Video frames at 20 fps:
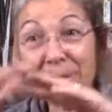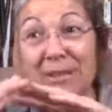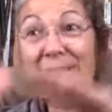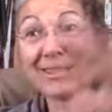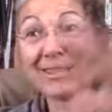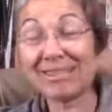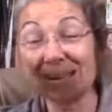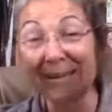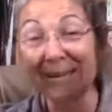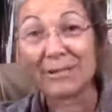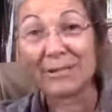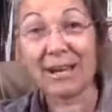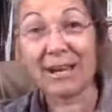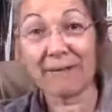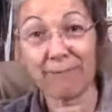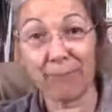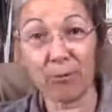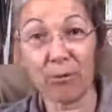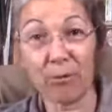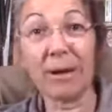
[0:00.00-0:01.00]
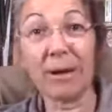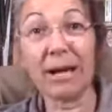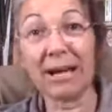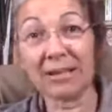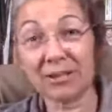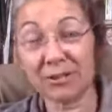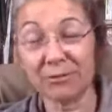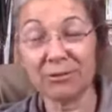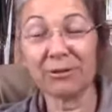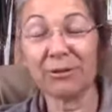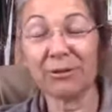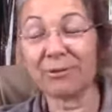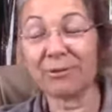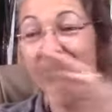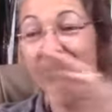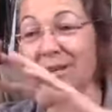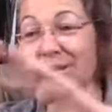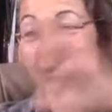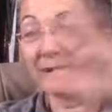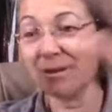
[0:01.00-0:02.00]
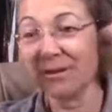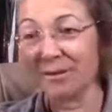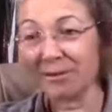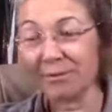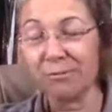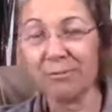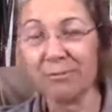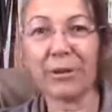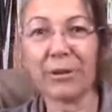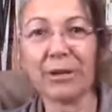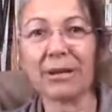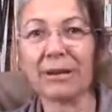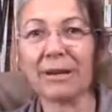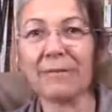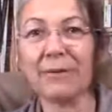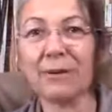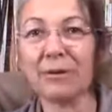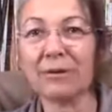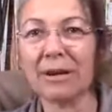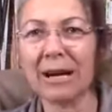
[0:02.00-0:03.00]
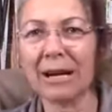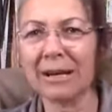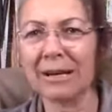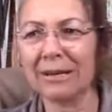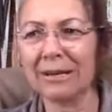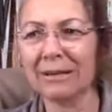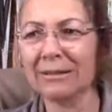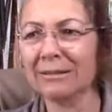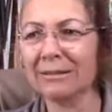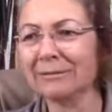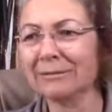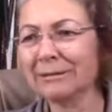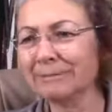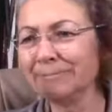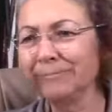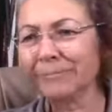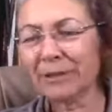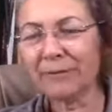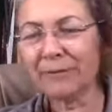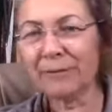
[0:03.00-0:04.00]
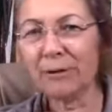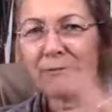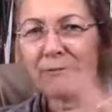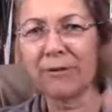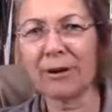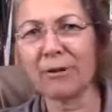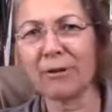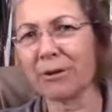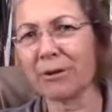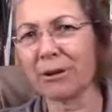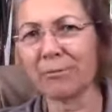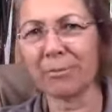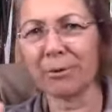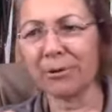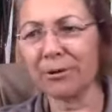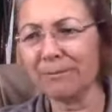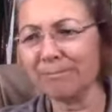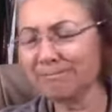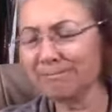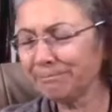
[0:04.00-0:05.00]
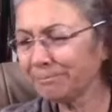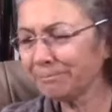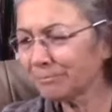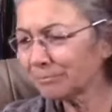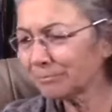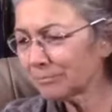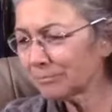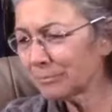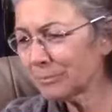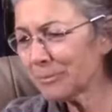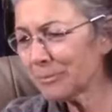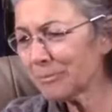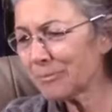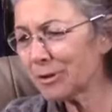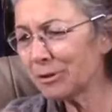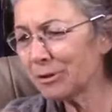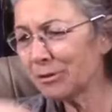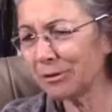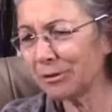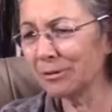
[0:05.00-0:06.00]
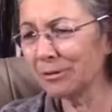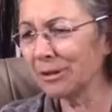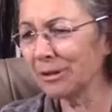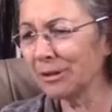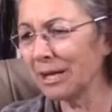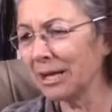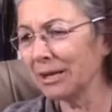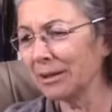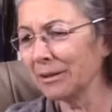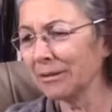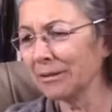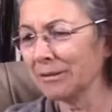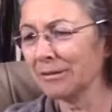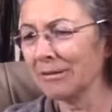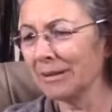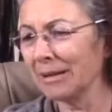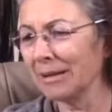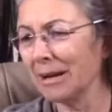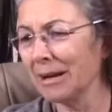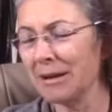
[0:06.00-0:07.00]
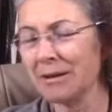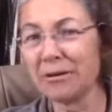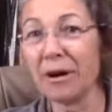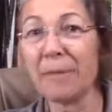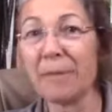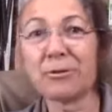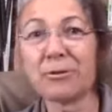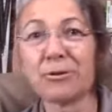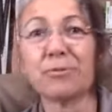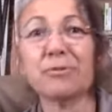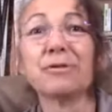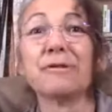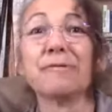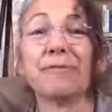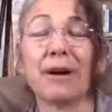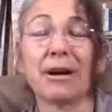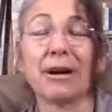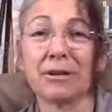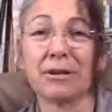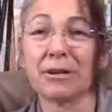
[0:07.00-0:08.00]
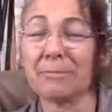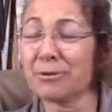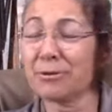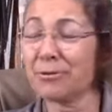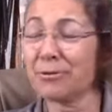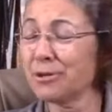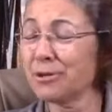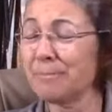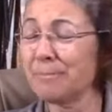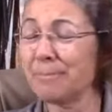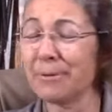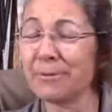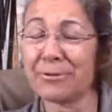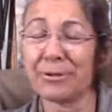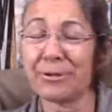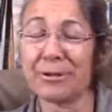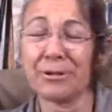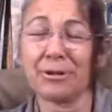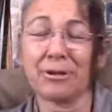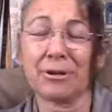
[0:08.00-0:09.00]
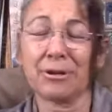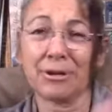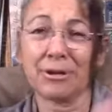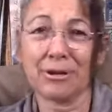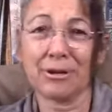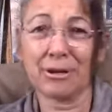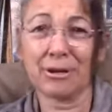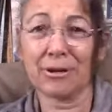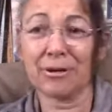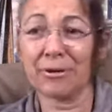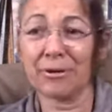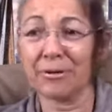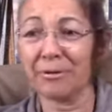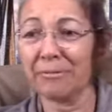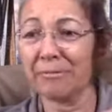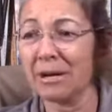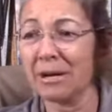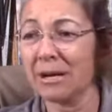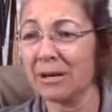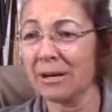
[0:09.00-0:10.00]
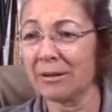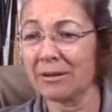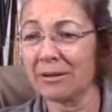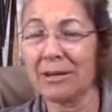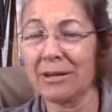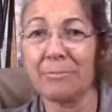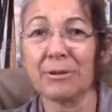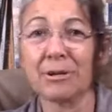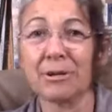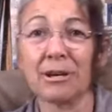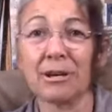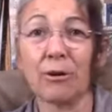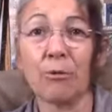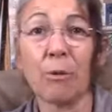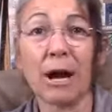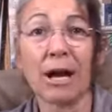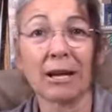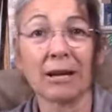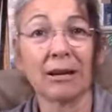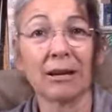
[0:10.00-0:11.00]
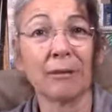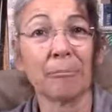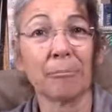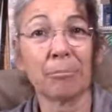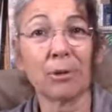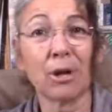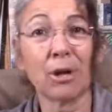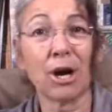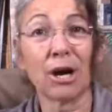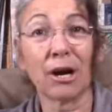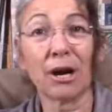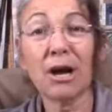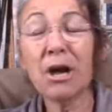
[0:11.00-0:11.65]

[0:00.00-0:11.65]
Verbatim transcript: the same exact format, so it looks like a, a Zoom thing. If you uh, if you don't follow Kimberly, you can. Uh, I, am sure you can find it. I'm sure she posted it on her uh, "Keep the Tail Wagging" blog.